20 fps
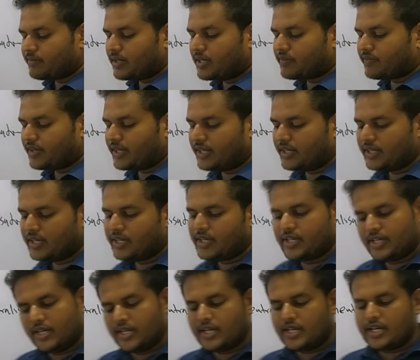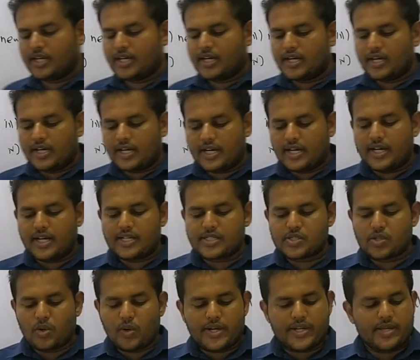between
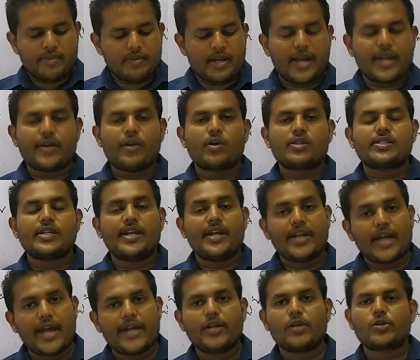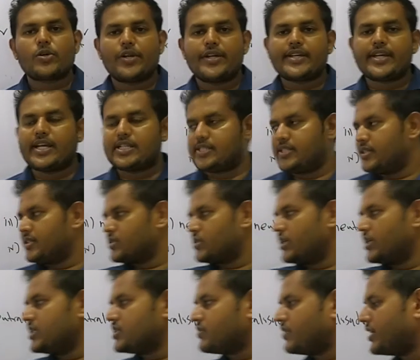sodium hydroxide and hydrochloric acid. So
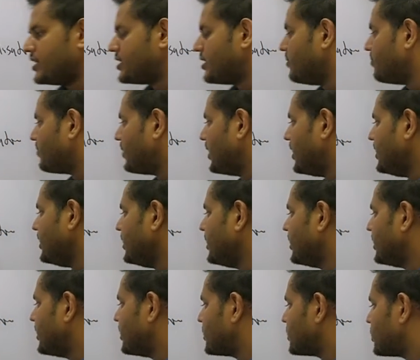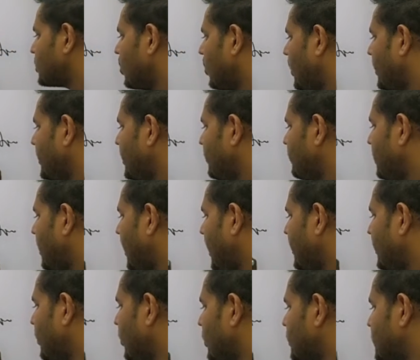it is very simple. Sodium
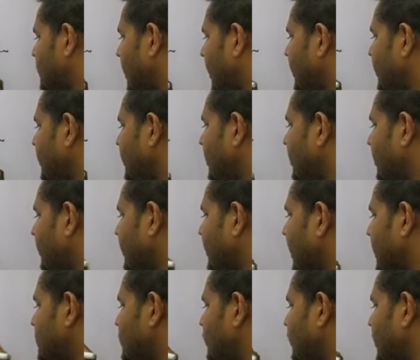hydroxide reacts